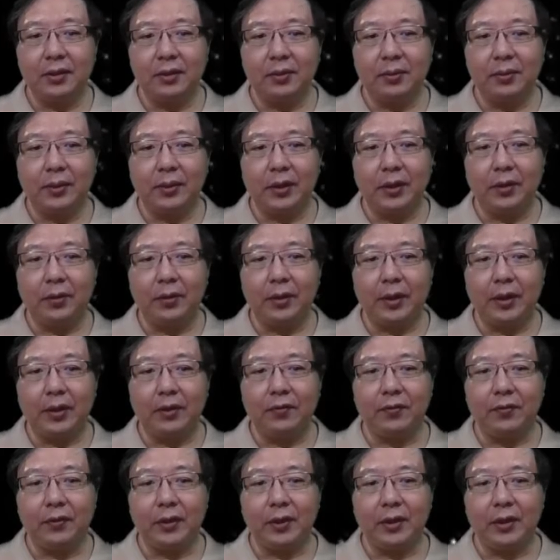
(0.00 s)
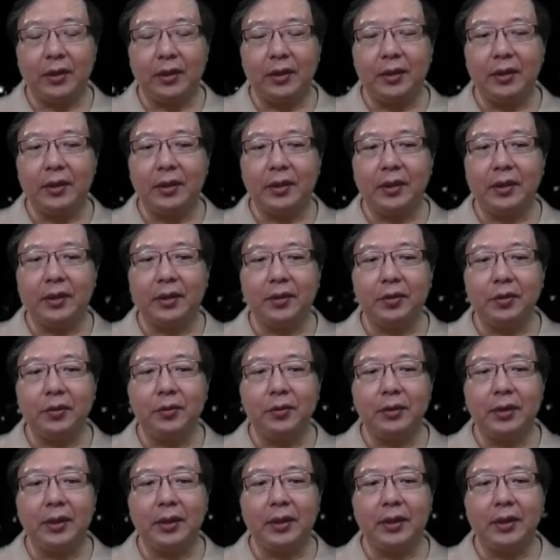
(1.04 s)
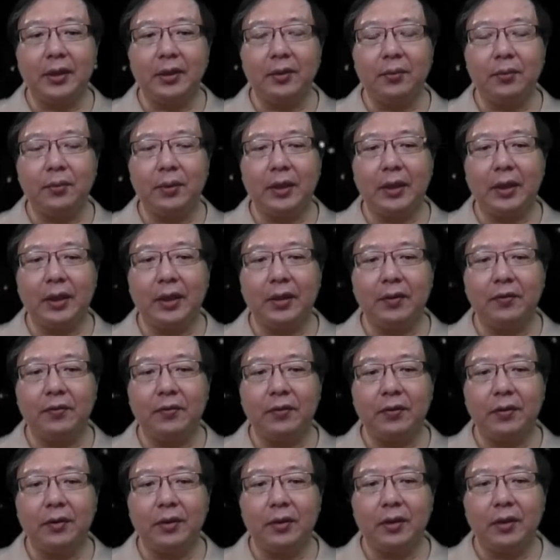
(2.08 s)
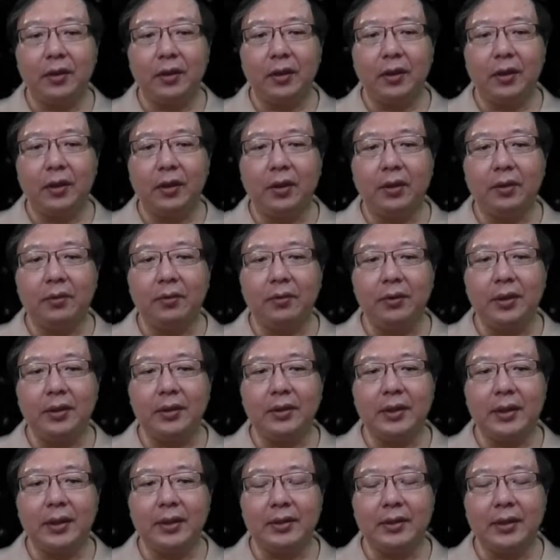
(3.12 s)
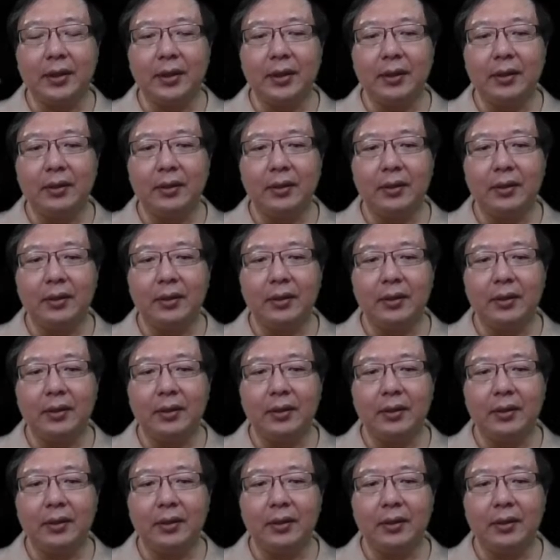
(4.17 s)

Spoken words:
where you have init LL node, and then we have read data,